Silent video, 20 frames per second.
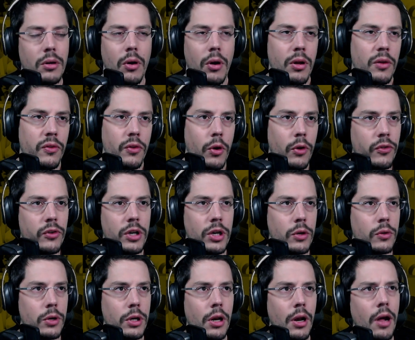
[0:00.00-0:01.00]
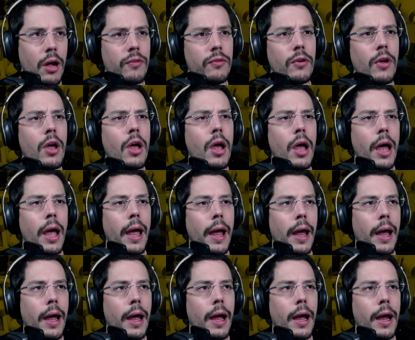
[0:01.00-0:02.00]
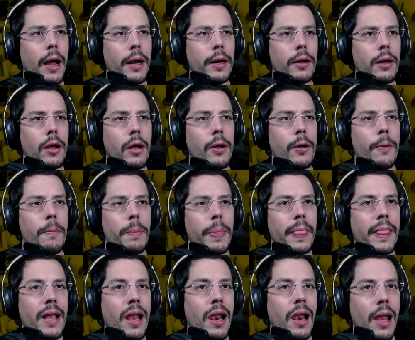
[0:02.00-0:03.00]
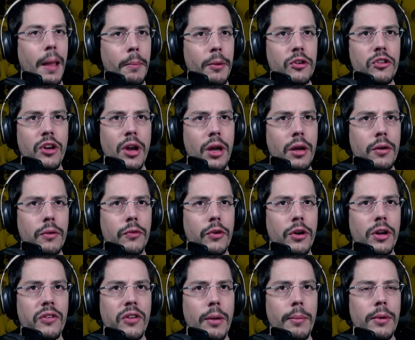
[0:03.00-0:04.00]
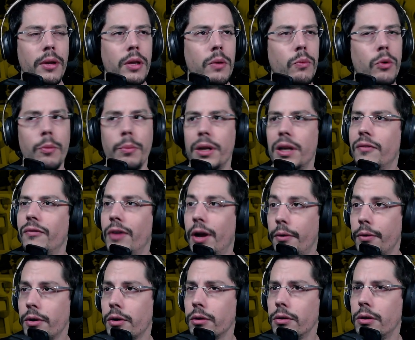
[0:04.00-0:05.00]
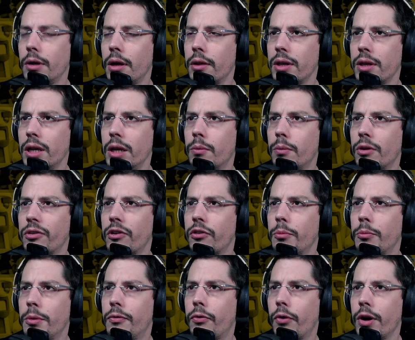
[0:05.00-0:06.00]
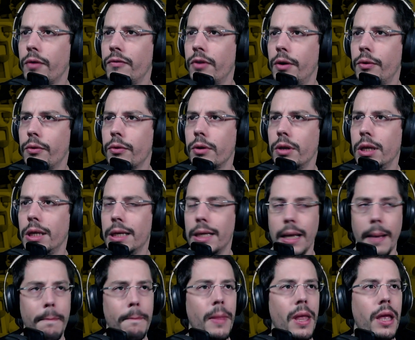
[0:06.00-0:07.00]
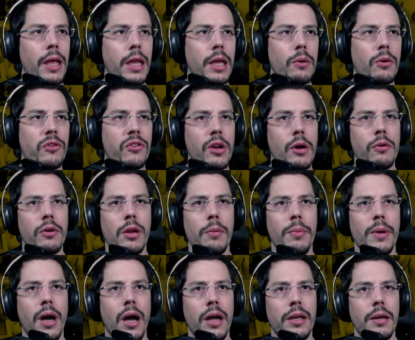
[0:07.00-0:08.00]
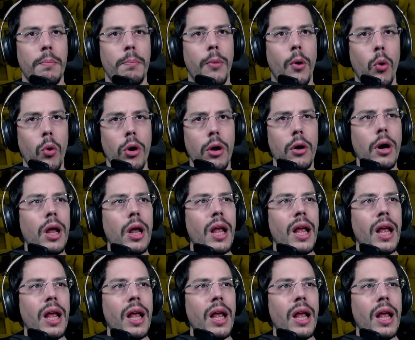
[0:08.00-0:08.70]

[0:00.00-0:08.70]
Is also here good enough. And the Lumberjack, for example, he will be in very good. I think he was also before in very good. Yep, he was directly behind the Bowler.